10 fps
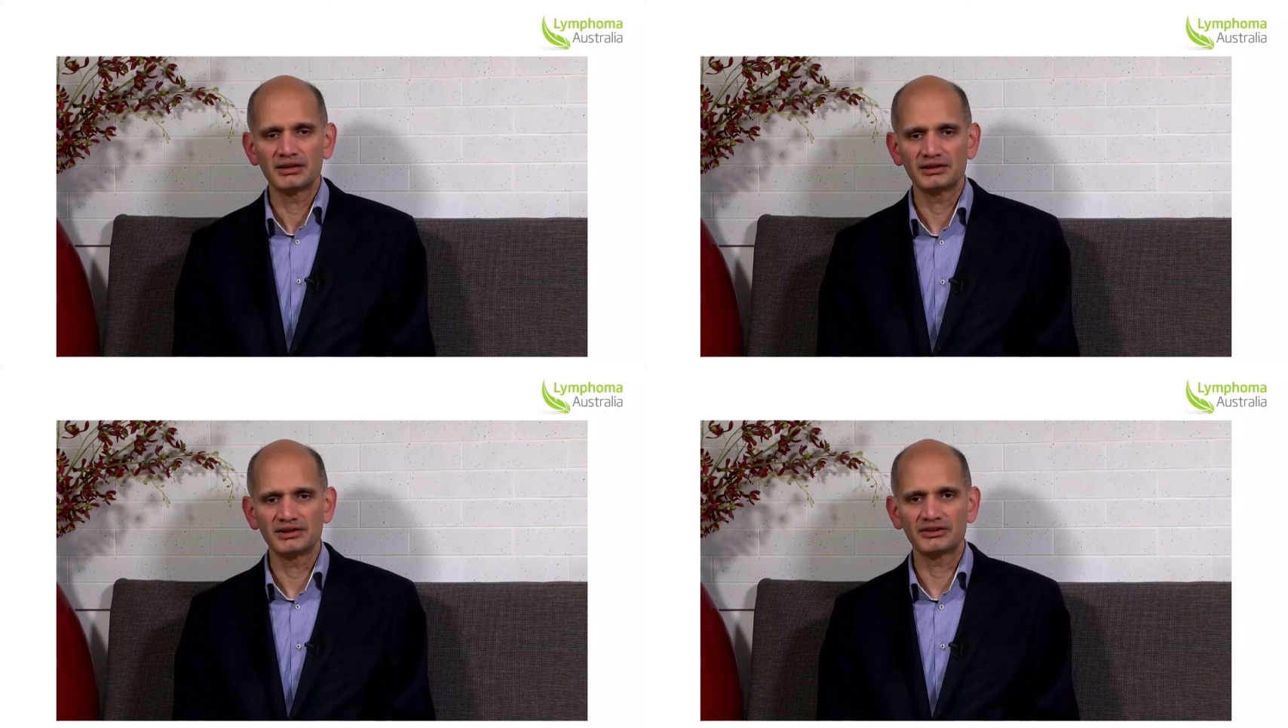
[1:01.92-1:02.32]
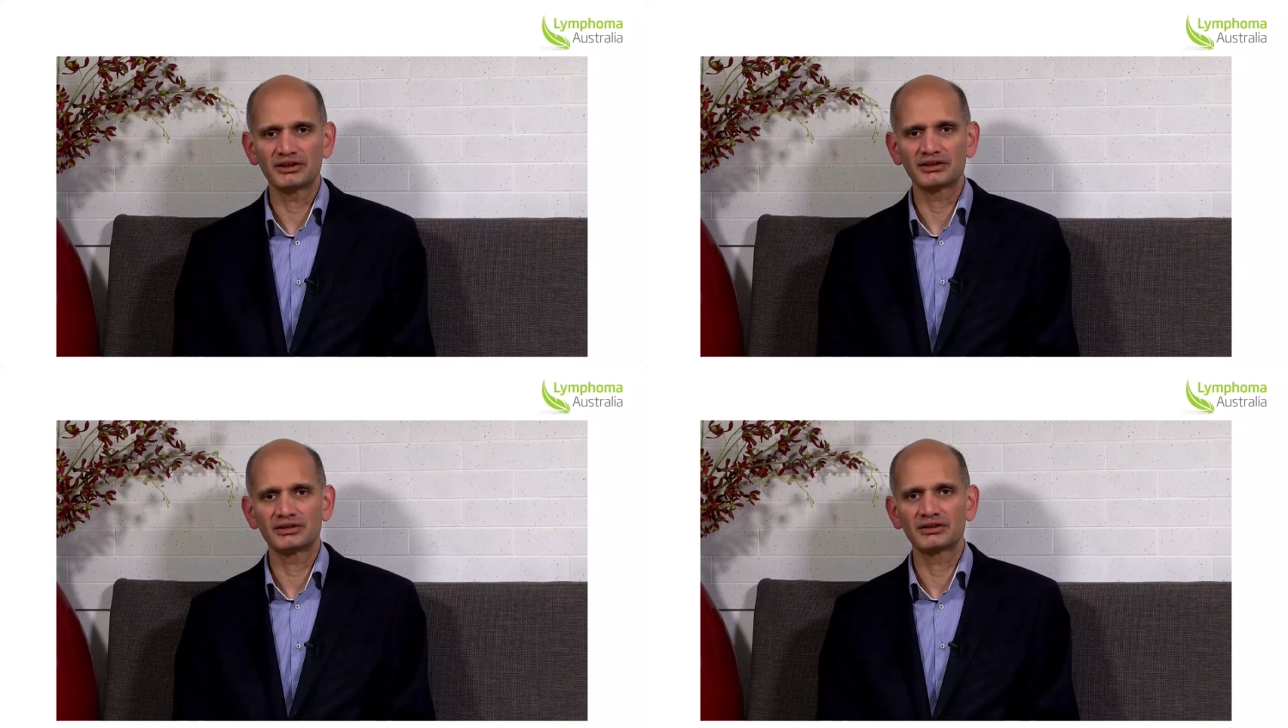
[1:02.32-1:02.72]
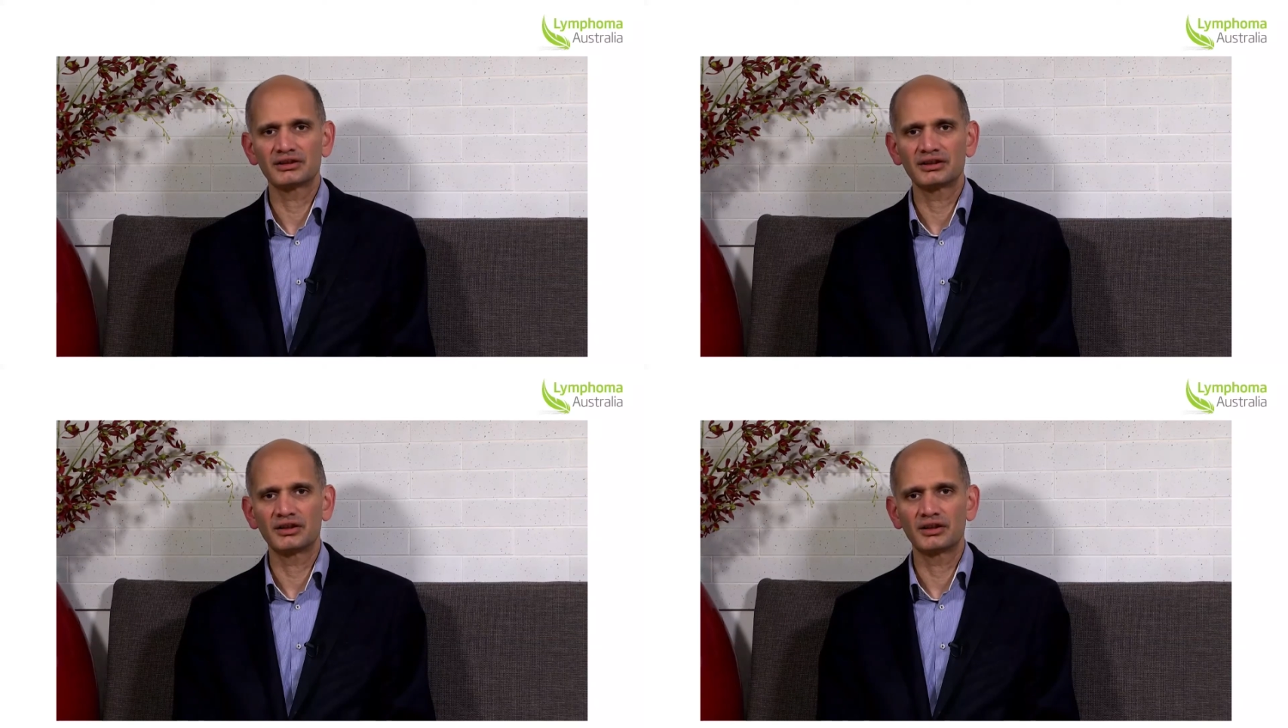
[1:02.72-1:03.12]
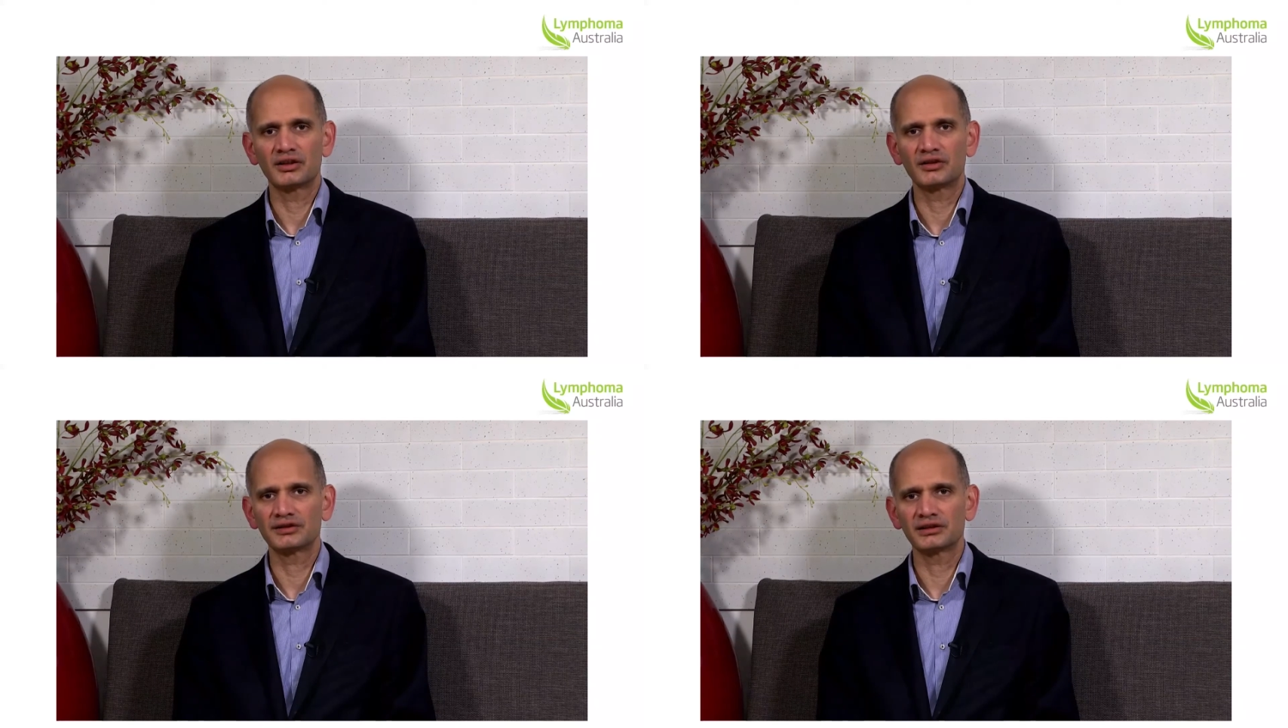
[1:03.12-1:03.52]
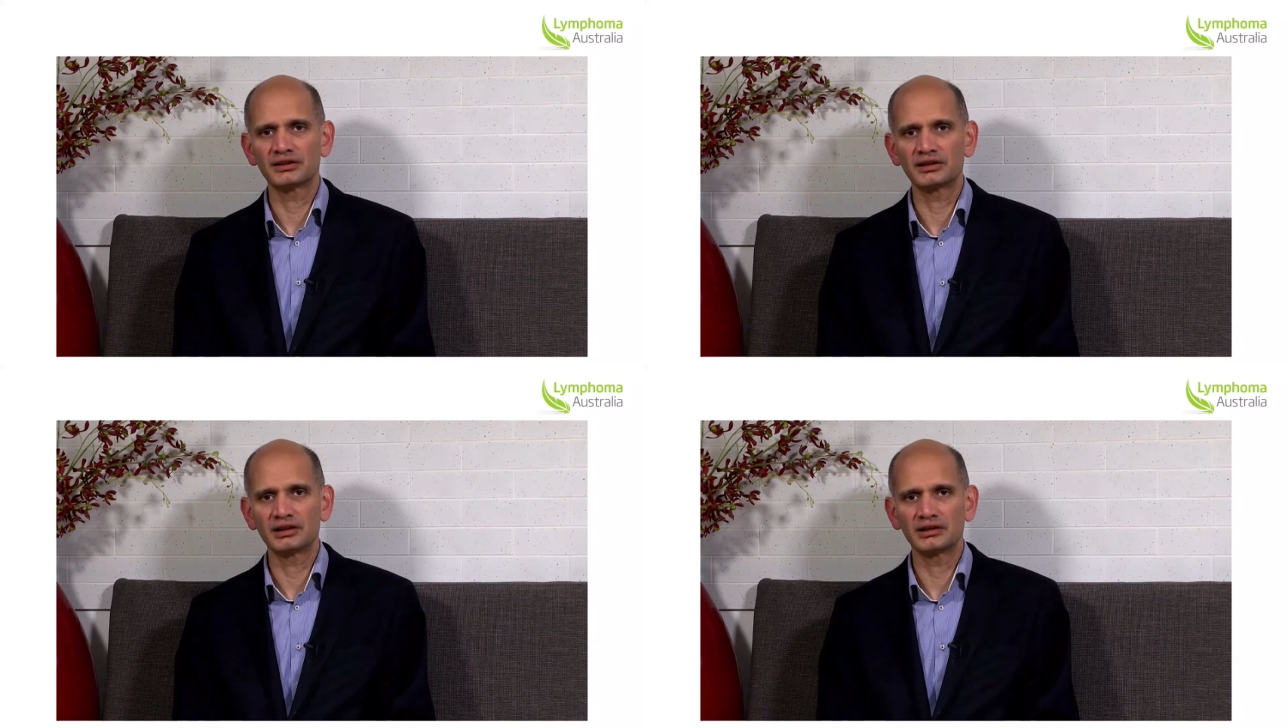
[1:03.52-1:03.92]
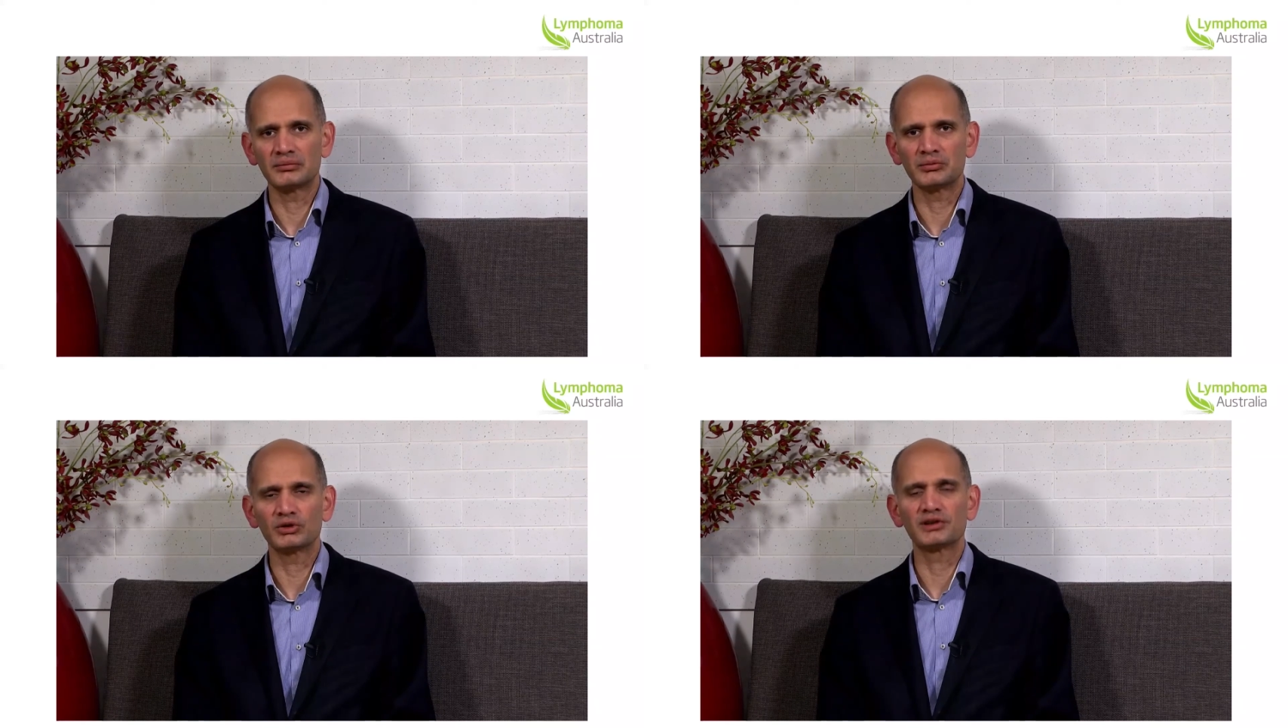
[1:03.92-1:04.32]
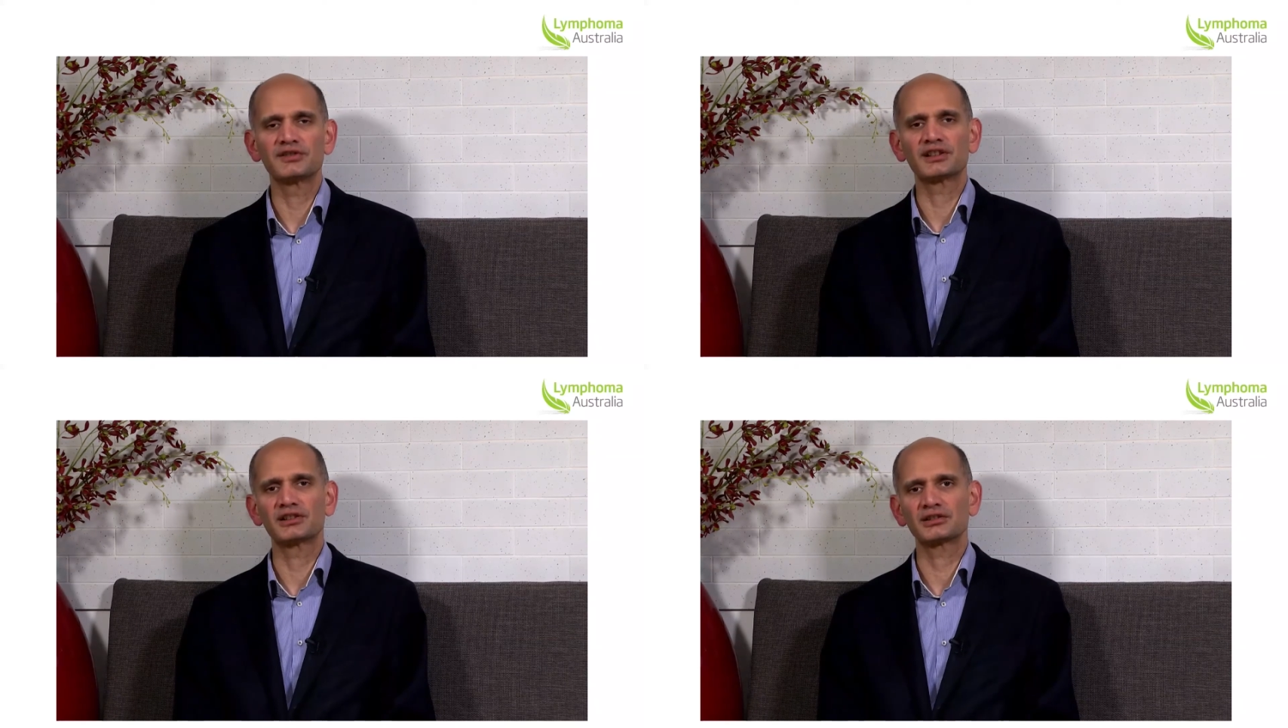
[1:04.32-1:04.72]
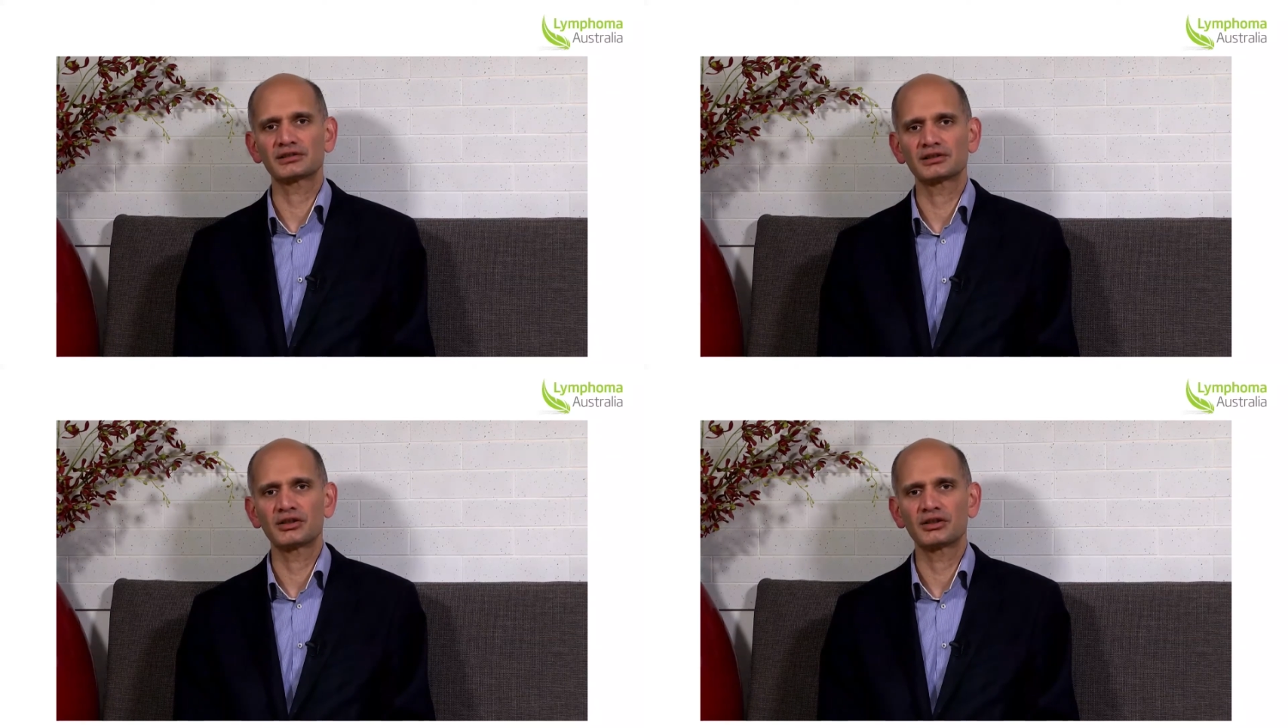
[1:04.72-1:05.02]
these are often more difficult,